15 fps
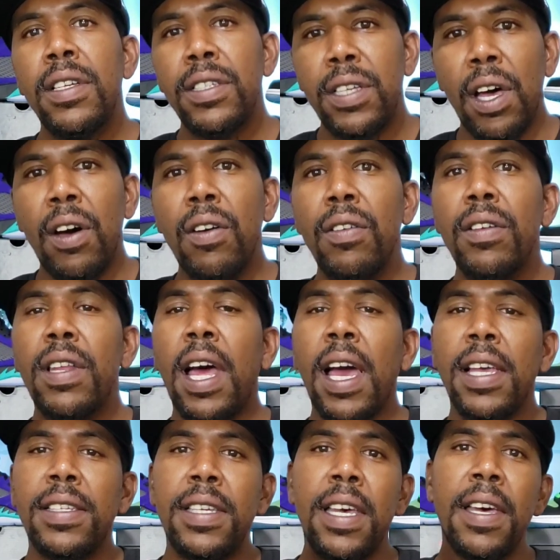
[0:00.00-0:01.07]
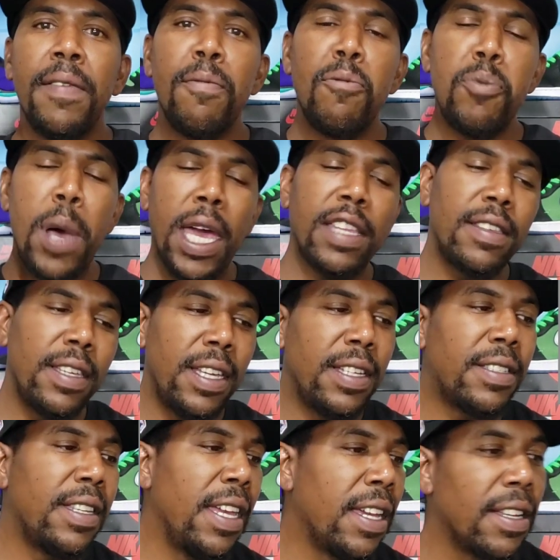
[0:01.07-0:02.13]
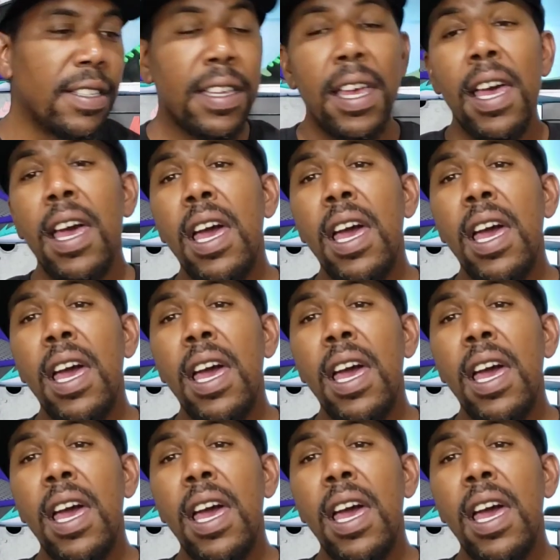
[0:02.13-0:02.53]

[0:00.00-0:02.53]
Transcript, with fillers: So, like I said, back to these sneakers.